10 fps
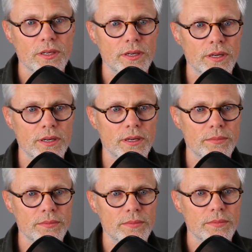
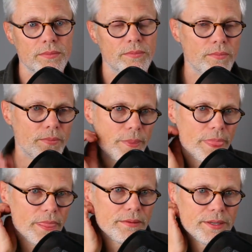Um,
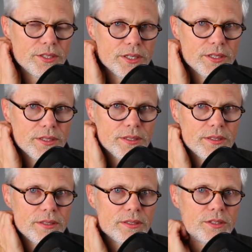if I drink
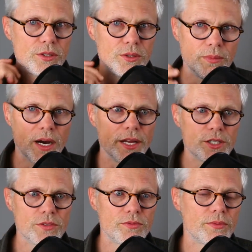too
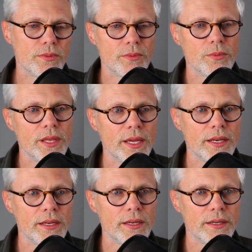much,
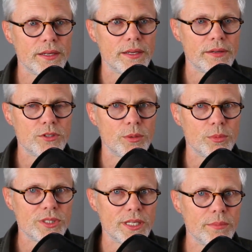then I have
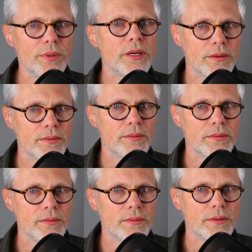trouble sleeping.
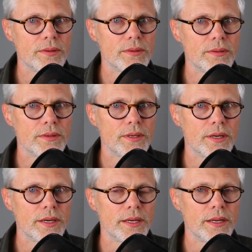
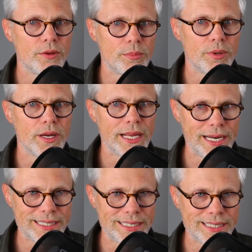Uh, and other pro- and
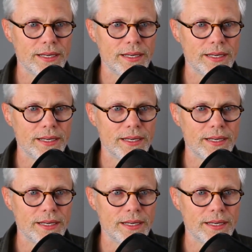anxiety